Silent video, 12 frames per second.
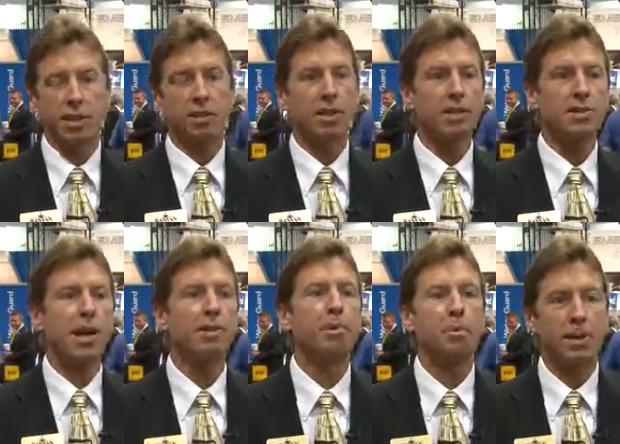with
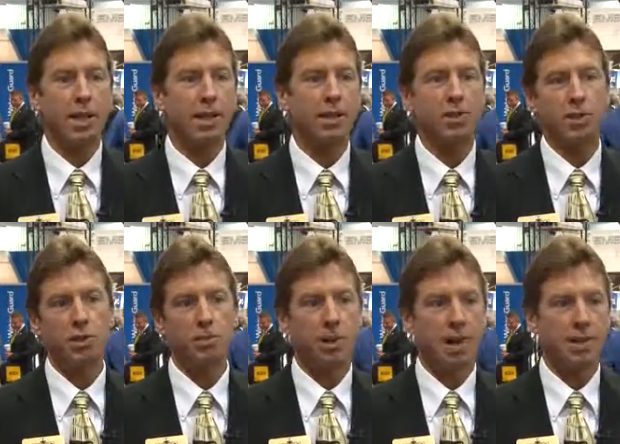example being the
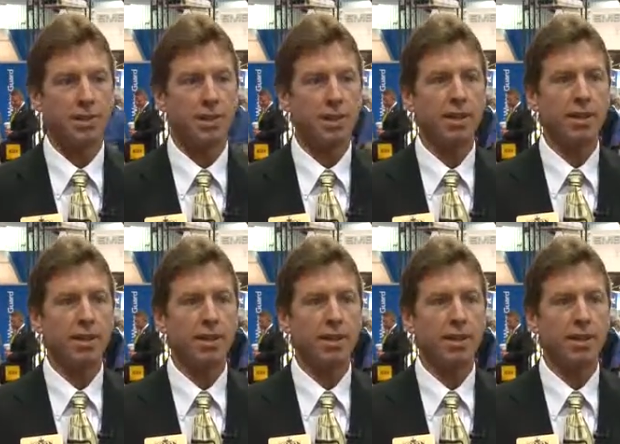jukebox.